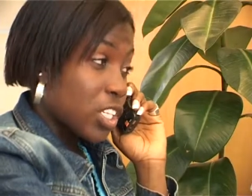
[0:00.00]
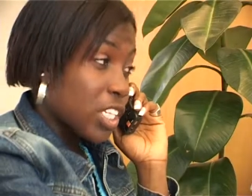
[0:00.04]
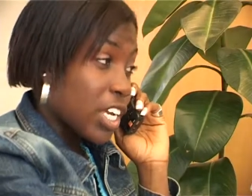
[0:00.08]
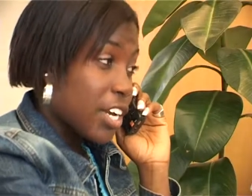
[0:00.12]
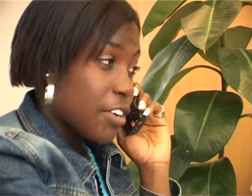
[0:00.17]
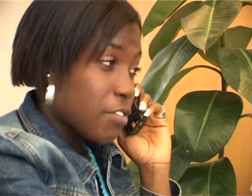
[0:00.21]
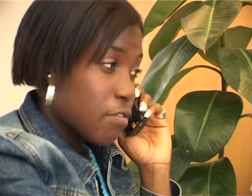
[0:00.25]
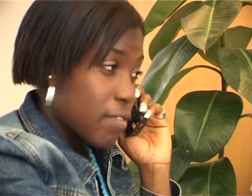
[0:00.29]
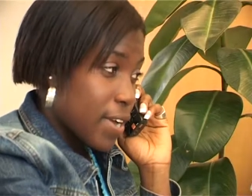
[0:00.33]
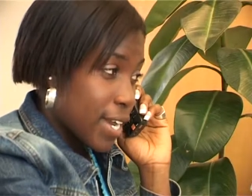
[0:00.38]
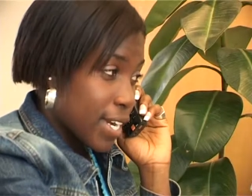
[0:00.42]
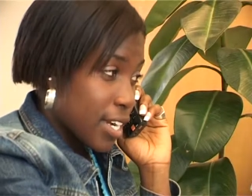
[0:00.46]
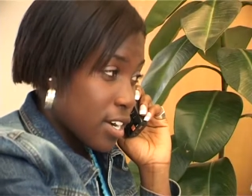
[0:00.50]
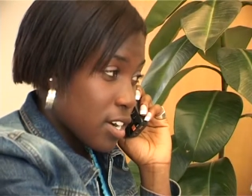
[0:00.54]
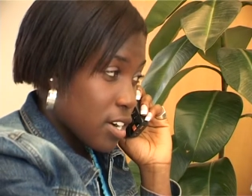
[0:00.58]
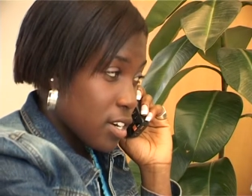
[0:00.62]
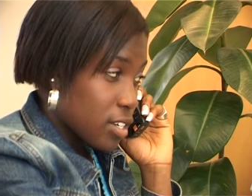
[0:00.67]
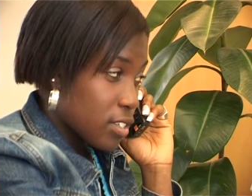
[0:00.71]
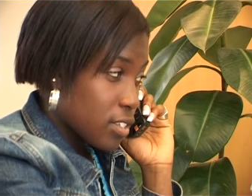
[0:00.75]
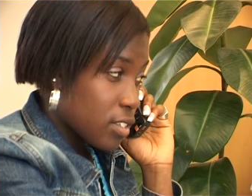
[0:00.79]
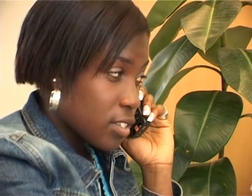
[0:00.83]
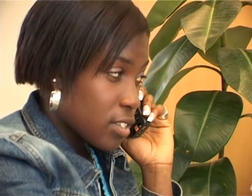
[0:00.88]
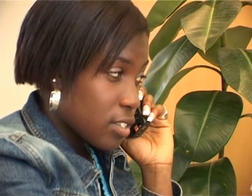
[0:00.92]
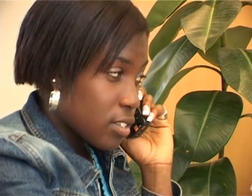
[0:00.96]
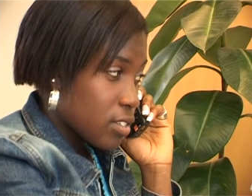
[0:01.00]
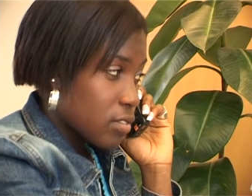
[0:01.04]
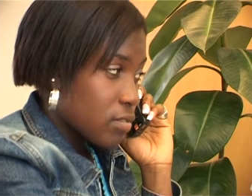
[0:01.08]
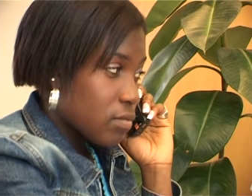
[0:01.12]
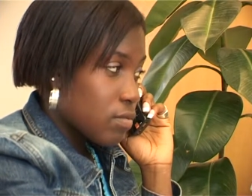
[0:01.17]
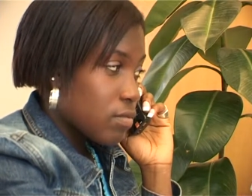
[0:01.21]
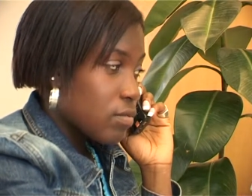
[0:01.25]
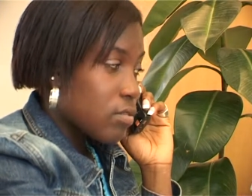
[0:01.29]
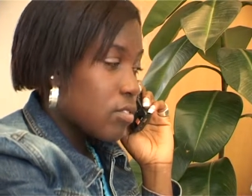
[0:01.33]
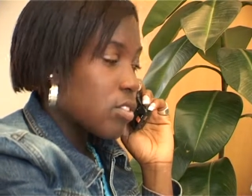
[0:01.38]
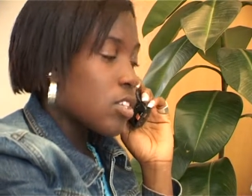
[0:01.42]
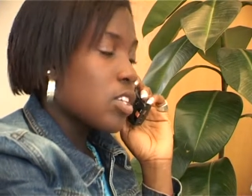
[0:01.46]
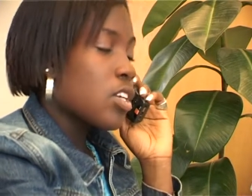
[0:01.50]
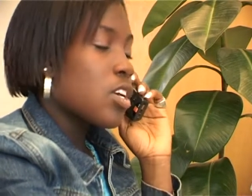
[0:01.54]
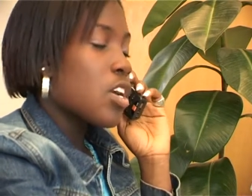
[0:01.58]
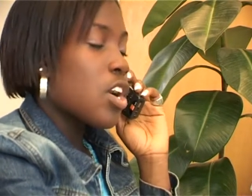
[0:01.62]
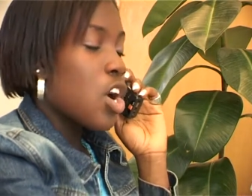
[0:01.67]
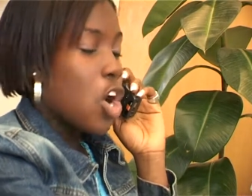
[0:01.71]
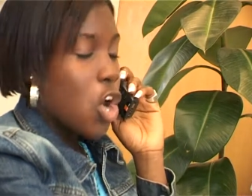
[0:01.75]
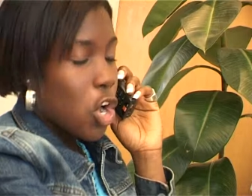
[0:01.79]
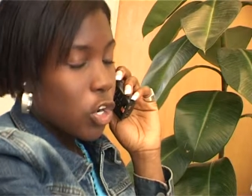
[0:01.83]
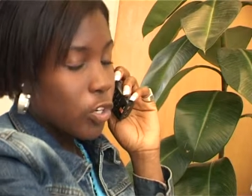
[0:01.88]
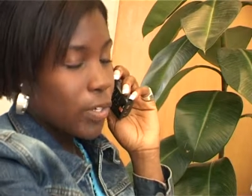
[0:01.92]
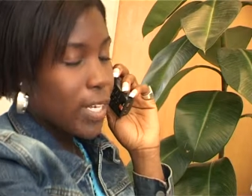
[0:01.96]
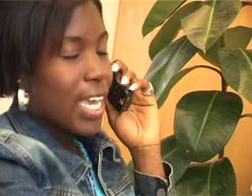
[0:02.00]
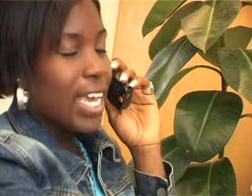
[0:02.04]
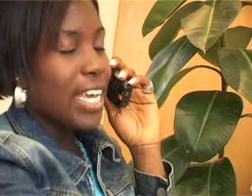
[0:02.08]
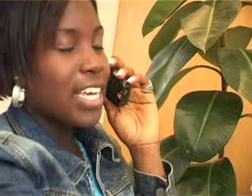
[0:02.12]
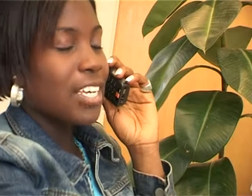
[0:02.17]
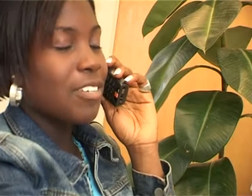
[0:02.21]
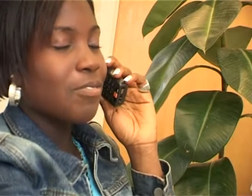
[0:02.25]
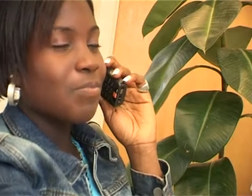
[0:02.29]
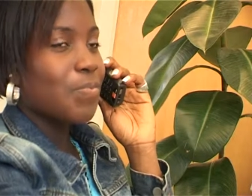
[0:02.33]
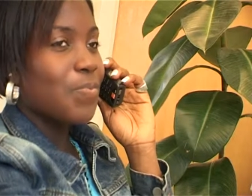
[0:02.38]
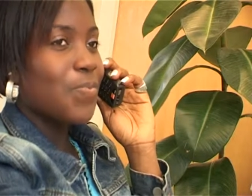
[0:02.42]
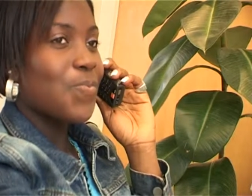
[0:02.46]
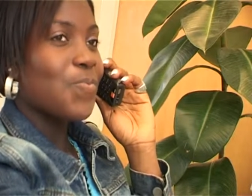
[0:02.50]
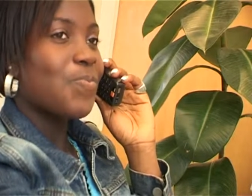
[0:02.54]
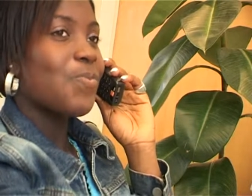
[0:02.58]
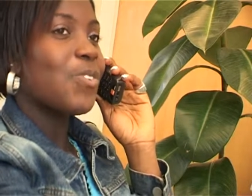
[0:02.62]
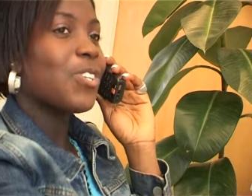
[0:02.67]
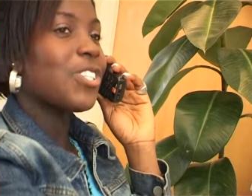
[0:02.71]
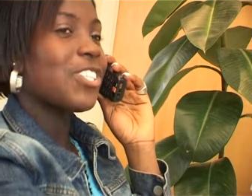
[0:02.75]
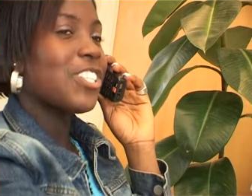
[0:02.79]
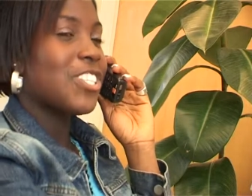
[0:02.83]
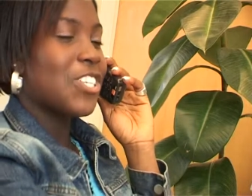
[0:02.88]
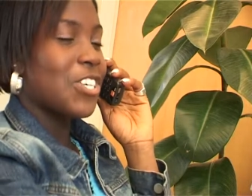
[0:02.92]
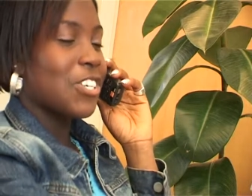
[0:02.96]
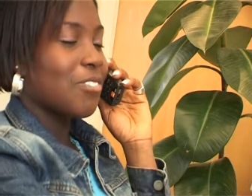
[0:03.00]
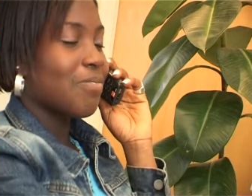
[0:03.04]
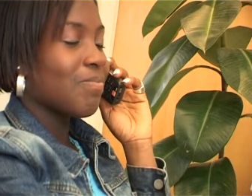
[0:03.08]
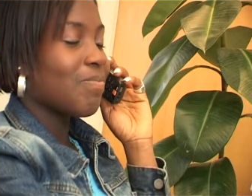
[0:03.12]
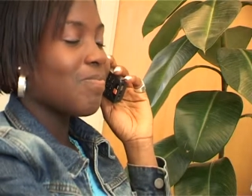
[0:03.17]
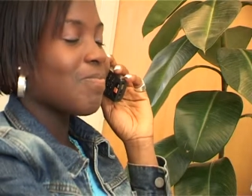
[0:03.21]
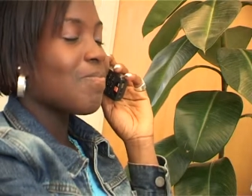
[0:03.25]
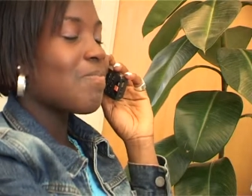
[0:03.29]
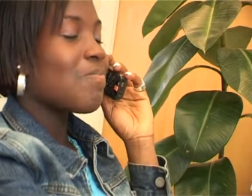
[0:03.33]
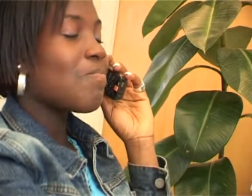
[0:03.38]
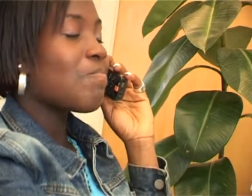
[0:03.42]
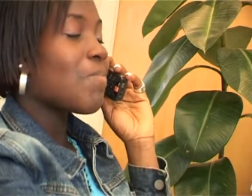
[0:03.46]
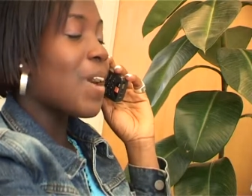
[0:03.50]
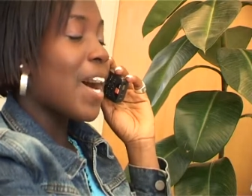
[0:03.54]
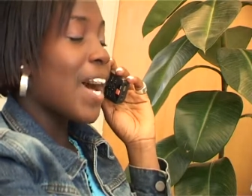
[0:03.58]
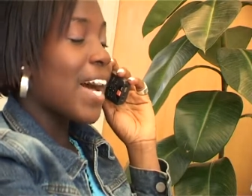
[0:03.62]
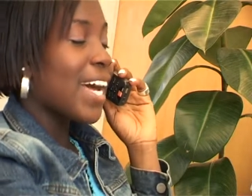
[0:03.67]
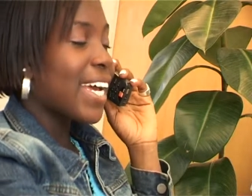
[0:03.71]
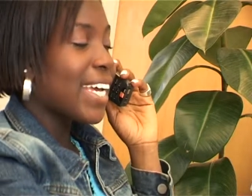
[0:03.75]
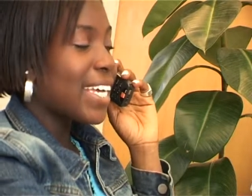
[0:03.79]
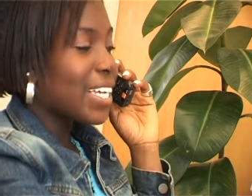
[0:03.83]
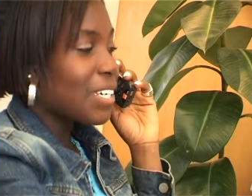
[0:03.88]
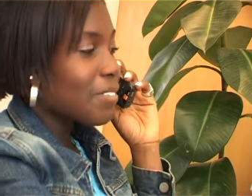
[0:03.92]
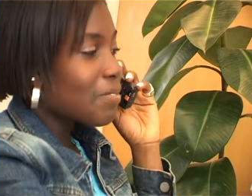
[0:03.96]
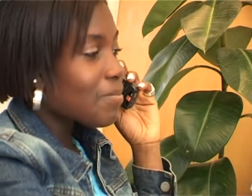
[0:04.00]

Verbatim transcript: Out Records? Okay, we will do. Bye.